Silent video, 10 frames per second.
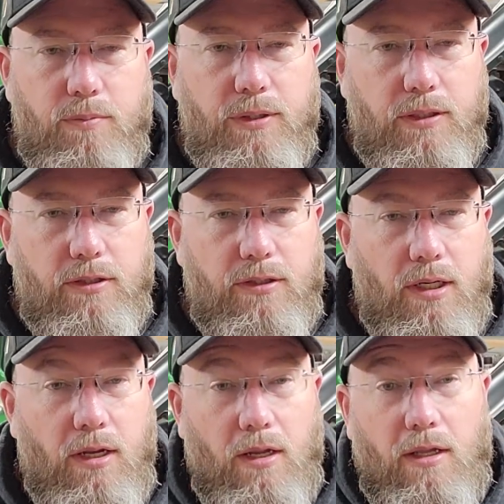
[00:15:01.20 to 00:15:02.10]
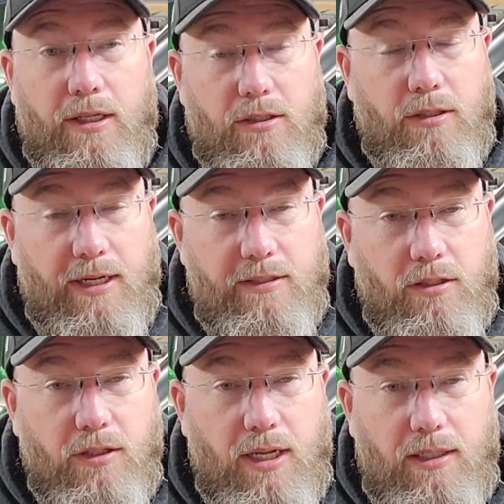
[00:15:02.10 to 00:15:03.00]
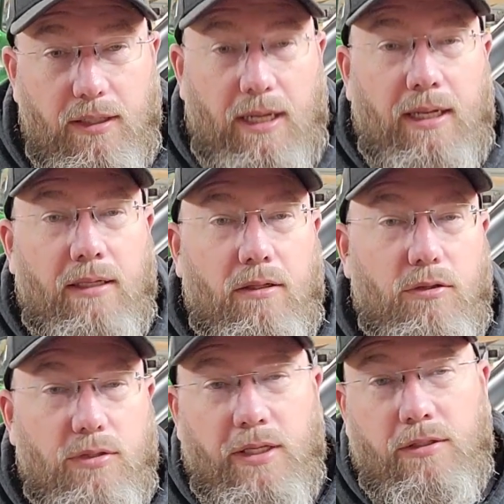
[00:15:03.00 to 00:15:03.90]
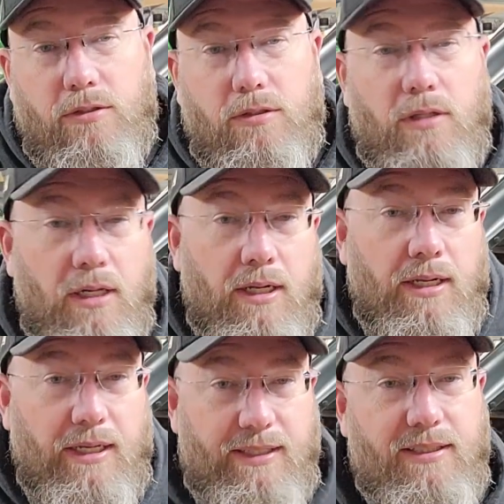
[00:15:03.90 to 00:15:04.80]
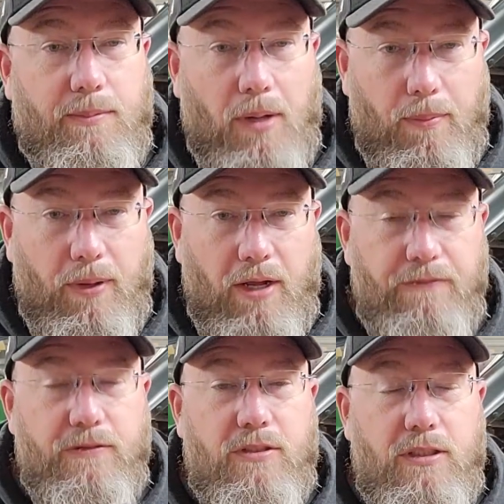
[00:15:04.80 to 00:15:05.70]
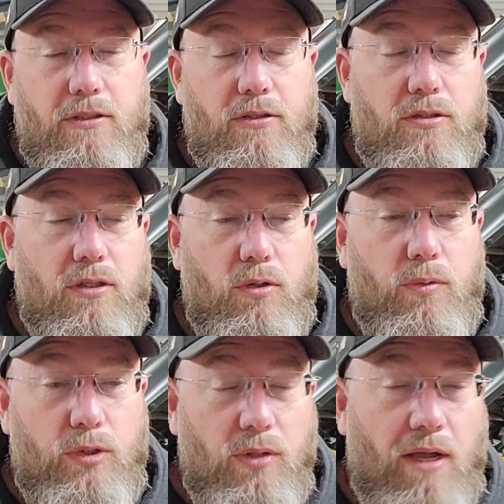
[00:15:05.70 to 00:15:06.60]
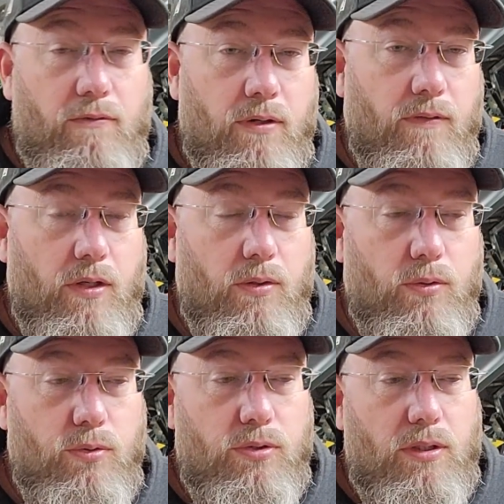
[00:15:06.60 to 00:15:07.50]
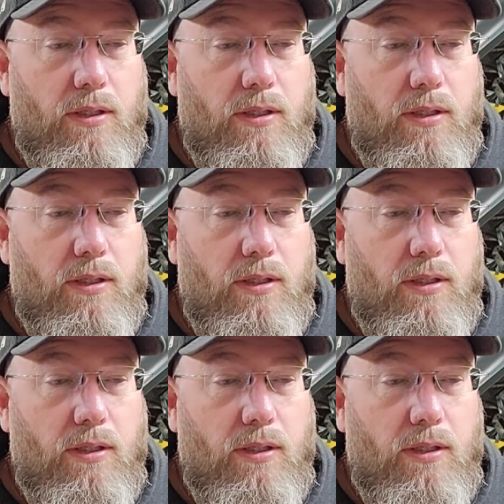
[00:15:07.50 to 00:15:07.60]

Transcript: because it's a nice tailgate and those things are easy to pop off and steal. So we do have one of those.